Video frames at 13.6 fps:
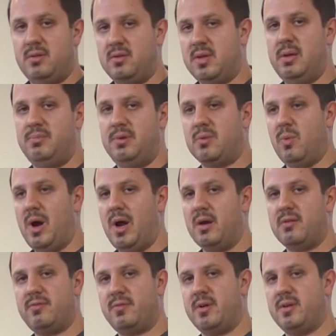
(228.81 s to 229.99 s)
You keep your
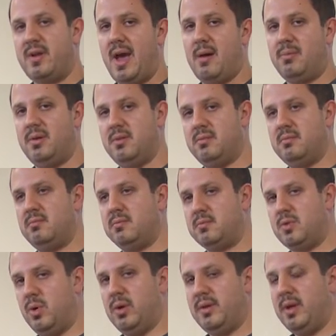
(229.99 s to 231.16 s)
wires for your tablet
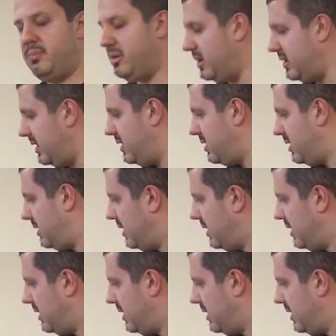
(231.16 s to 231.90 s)
coiled up on here.